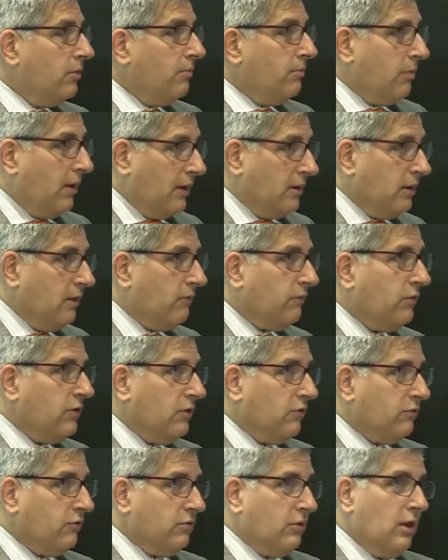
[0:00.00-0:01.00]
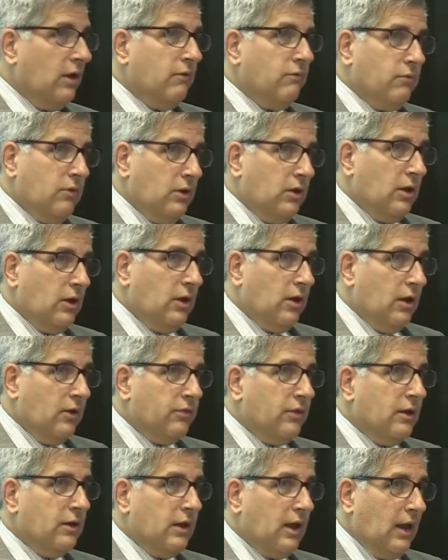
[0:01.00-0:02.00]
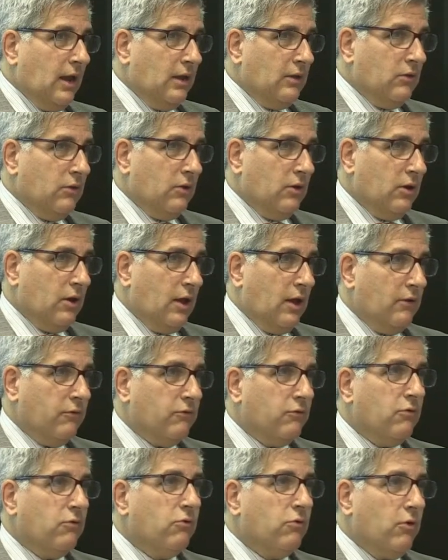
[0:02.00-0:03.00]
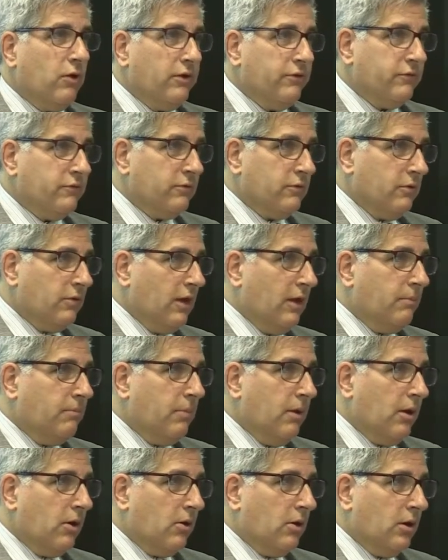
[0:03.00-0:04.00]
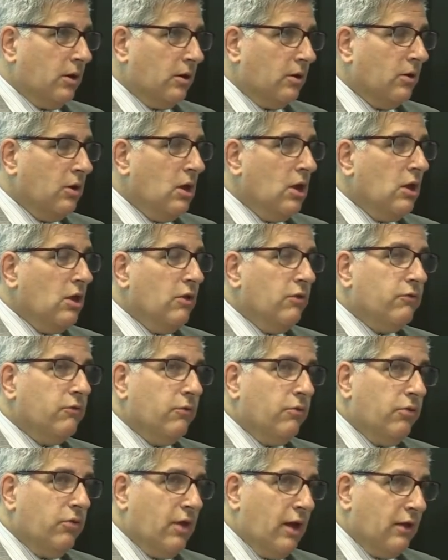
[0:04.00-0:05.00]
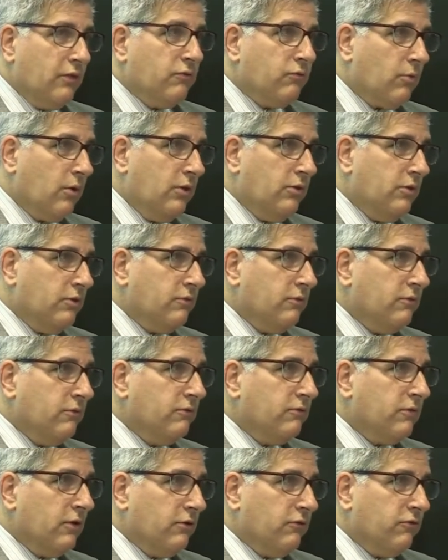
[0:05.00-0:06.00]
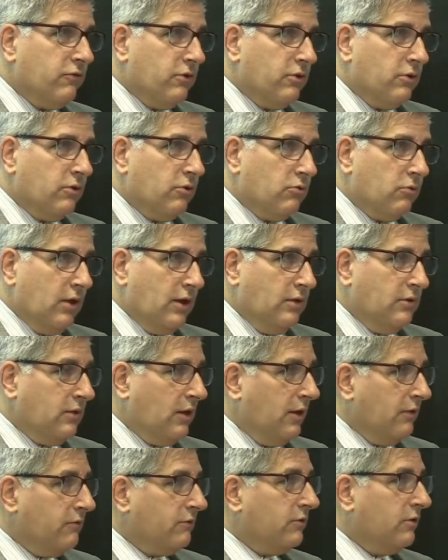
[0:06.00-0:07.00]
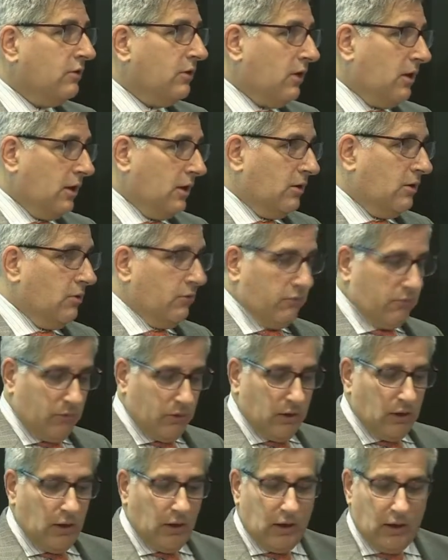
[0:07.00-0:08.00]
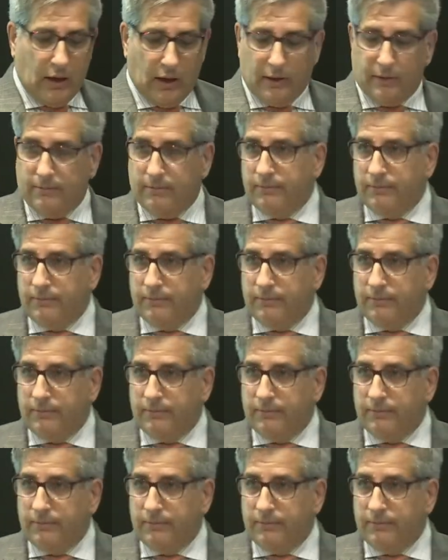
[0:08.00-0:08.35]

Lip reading: by definition they have leaky gut, that Candida has crossed that barrier. So that's why this is such a great test to diagnose leaky gut.